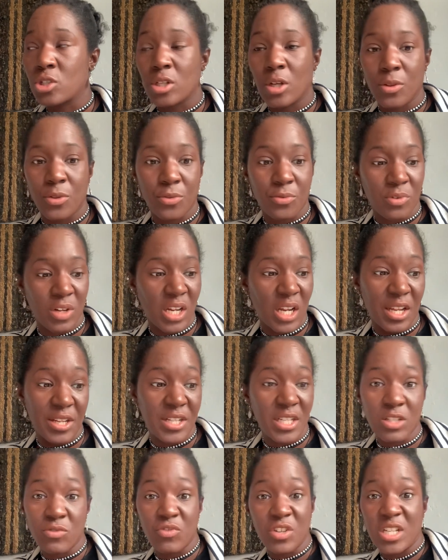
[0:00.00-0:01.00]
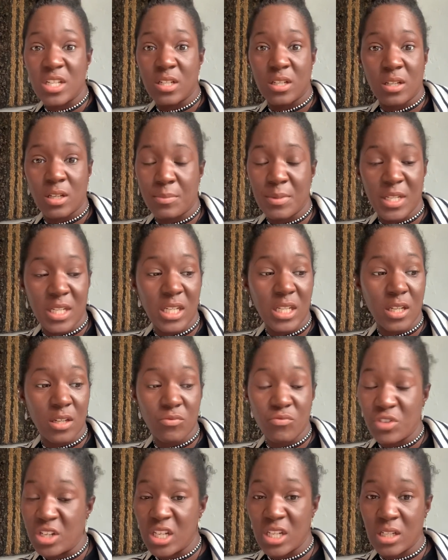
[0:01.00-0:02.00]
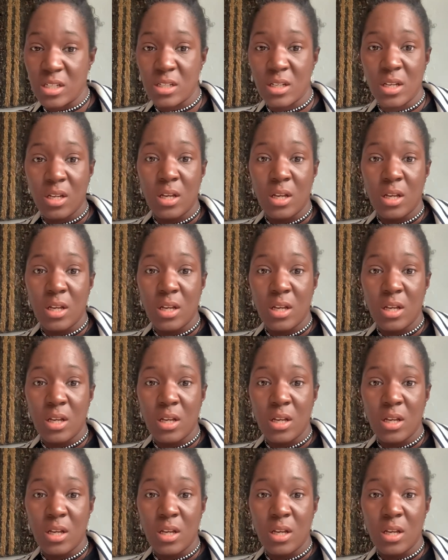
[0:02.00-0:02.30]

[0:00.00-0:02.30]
gone 3, and he's reading. I mean, he can read